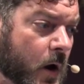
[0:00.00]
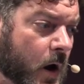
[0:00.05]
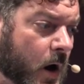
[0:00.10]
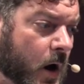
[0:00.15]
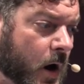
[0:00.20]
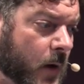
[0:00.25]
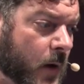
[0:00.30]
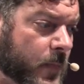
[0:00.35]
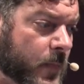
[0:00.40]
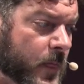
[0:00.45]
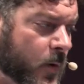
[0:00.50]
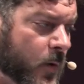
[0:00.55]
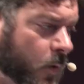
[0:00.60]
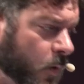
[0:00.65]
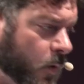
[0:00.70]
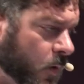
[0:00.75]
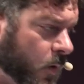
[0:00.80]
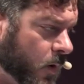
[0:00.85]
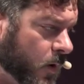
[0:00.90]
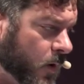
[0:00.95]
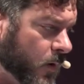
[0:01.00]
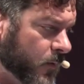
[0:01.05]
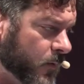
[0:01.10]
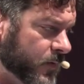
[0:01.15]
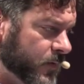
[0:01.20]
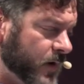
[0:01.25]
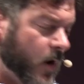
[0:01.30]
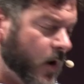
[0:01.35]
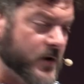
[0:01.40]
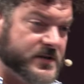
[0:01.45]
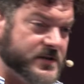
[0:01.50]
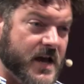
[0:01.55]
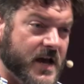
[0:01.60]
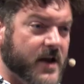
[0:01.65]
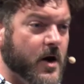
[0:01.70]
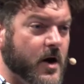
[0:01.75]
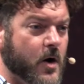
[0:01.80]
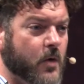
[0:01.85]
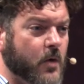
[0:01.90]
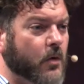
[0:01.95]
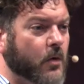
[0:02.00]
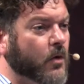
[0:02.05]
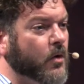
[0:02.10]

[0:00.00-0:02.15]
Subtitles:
or Art Deco,